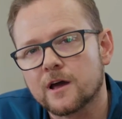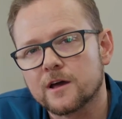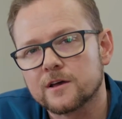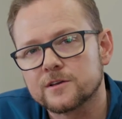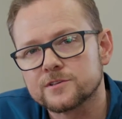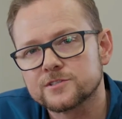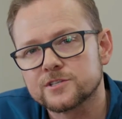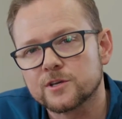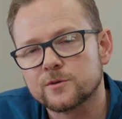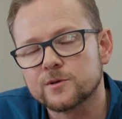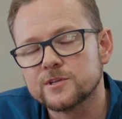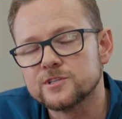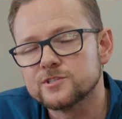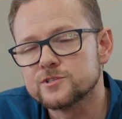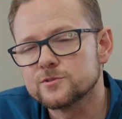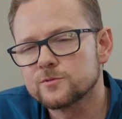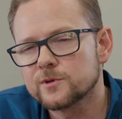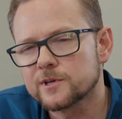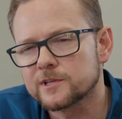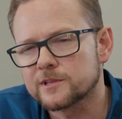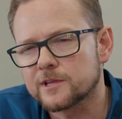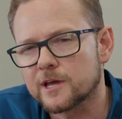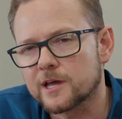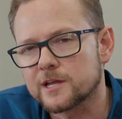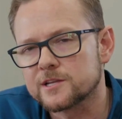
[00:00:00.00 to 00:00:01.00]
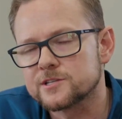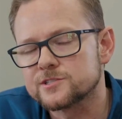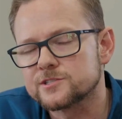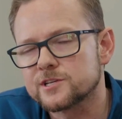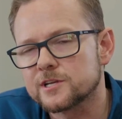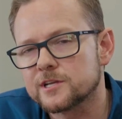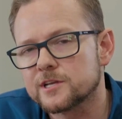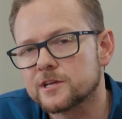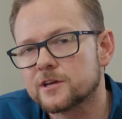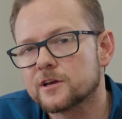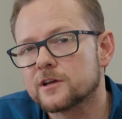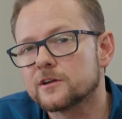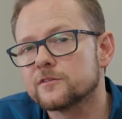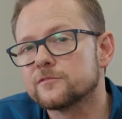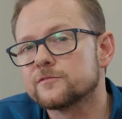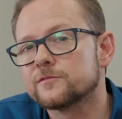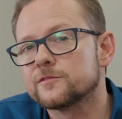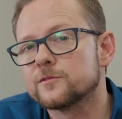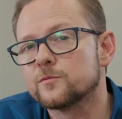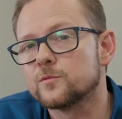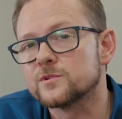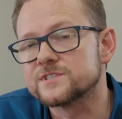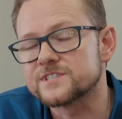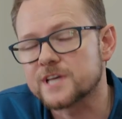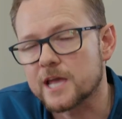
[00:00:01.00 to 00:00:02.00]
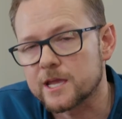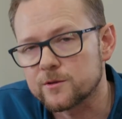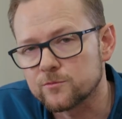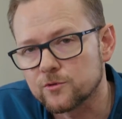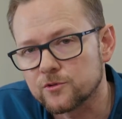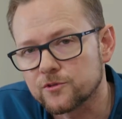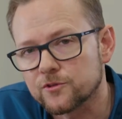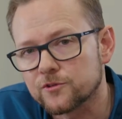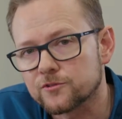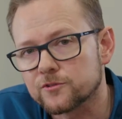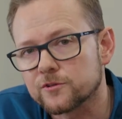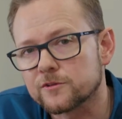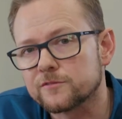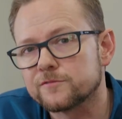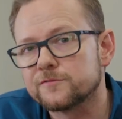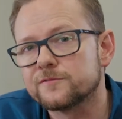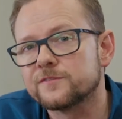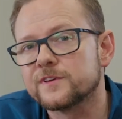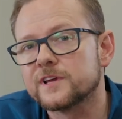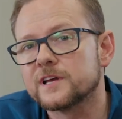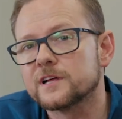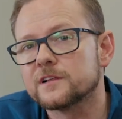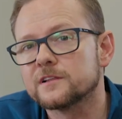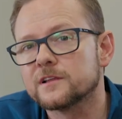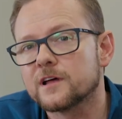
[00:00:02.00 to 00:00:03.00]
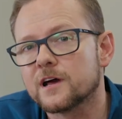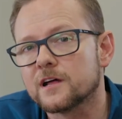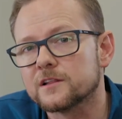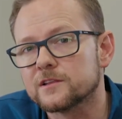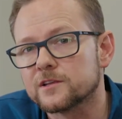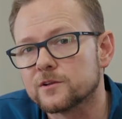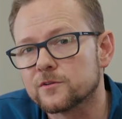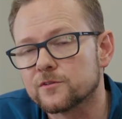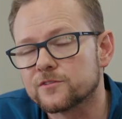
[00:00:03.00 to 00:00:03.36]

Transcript: So in doing that, Jenny kind of was able to sort of feel a little